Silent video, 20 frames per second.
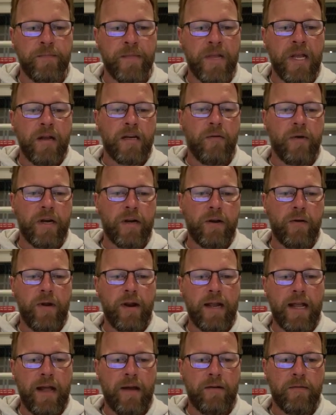Now, I want to
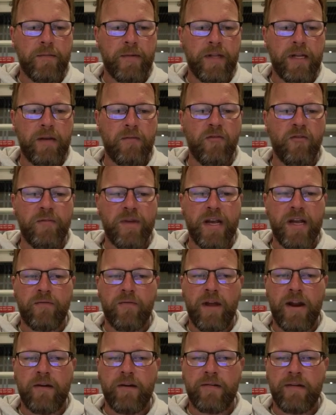create accountability, move beyond
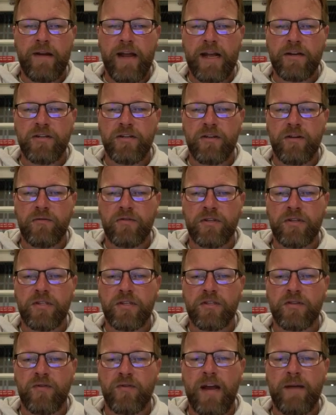rhetoric to action. Don't just
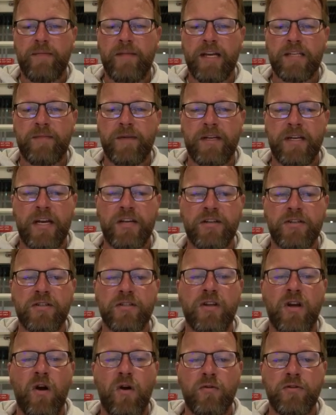describe the expectations,
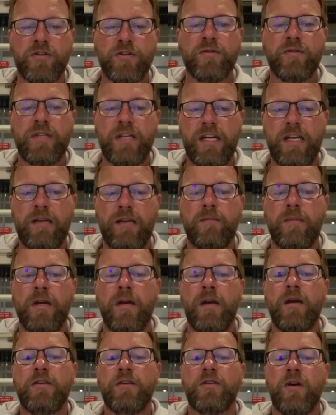coach your team
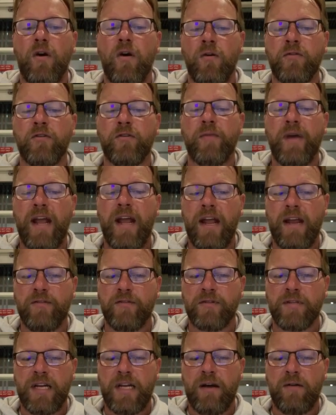to own their
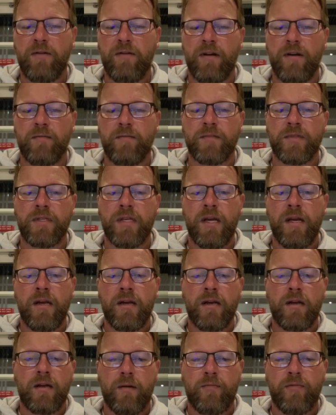behaviors and outcomes.
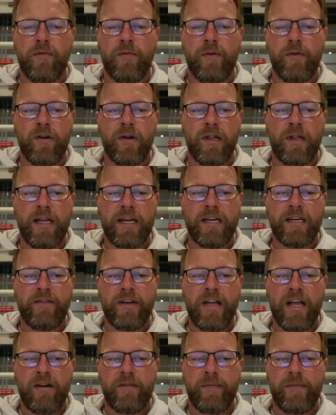Promote collective
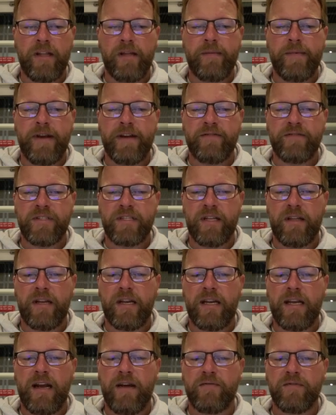accountability by
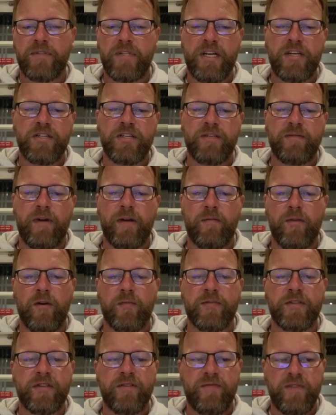facilitating conversations about
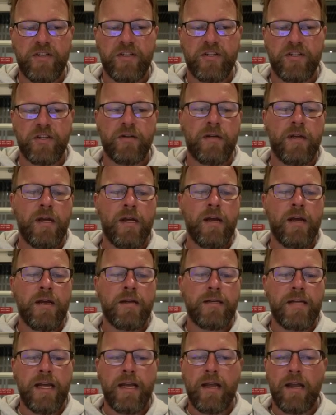purpose and vision,
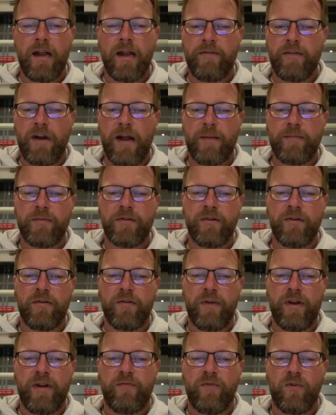taking every opportunity to
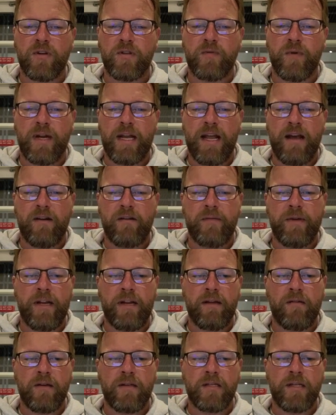reinforce what
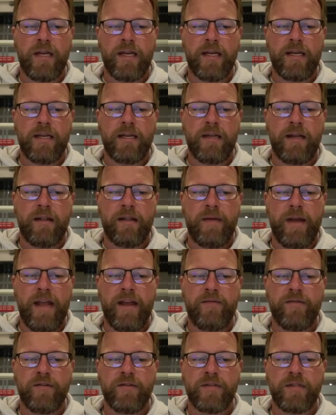accountability looks like in daily
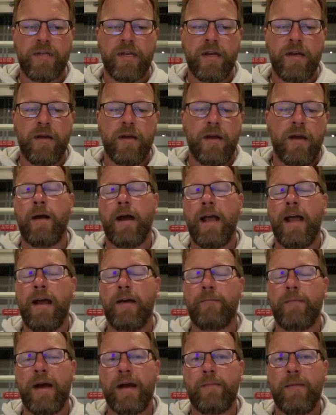behaviors. I
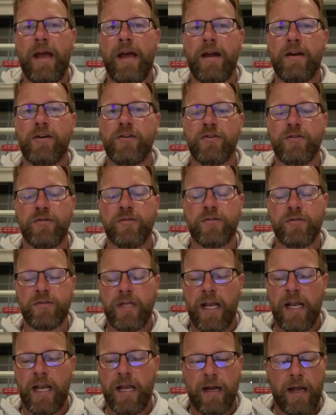have my managers
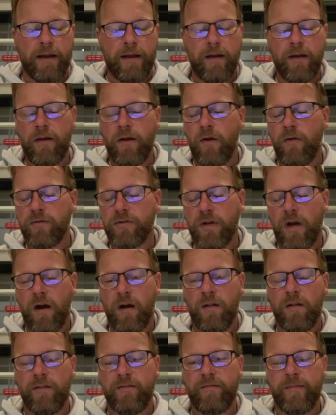and I coach
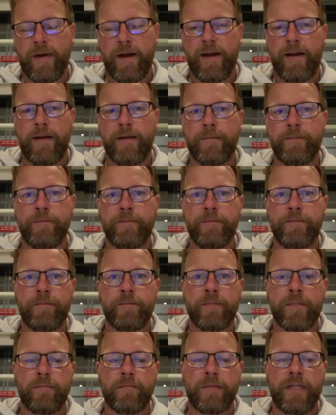all of my
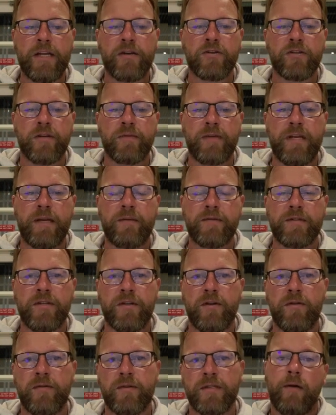leadership teams to
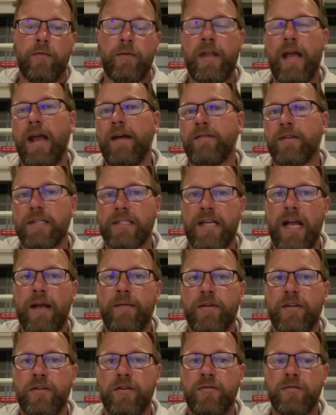do is when they have an
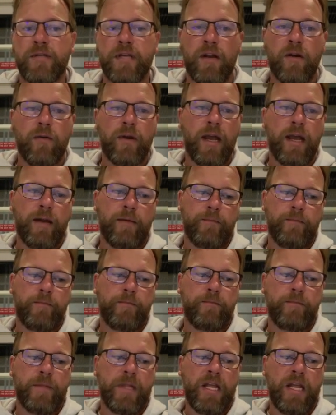assignment due, say, okay,
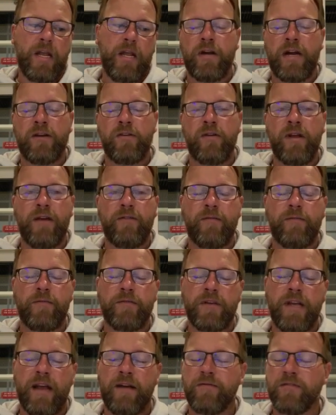I know you
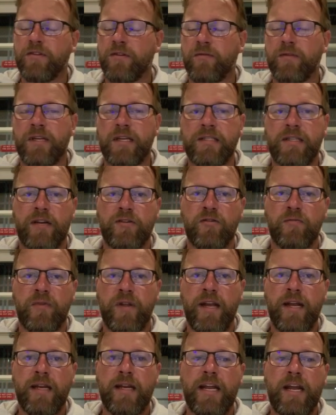have certain things on your
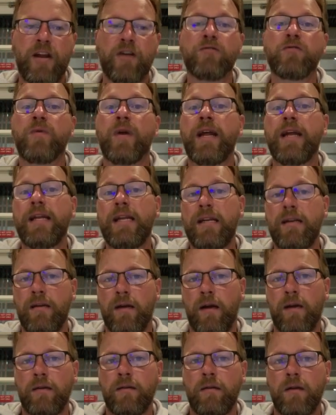plate. Here's what I need
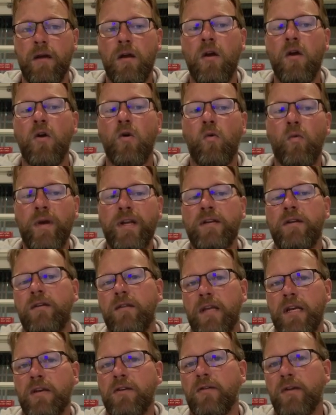done. When do you
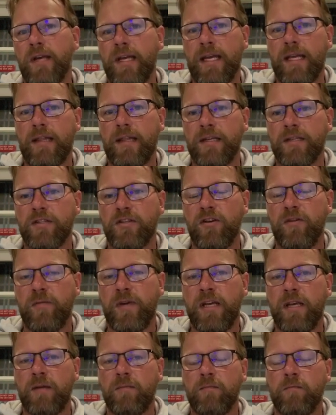think you can get this to
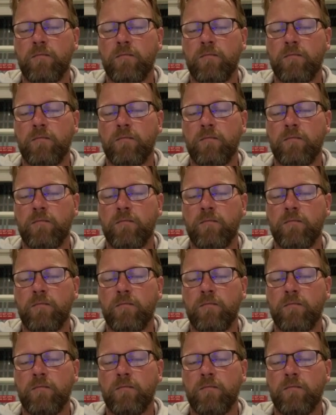me?